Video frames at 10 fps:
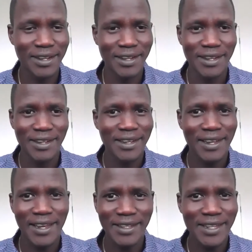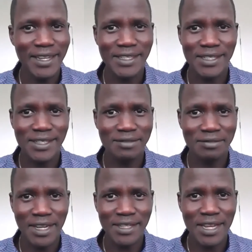Mm-hmm. And
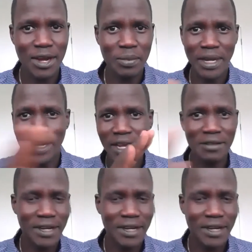that's how my life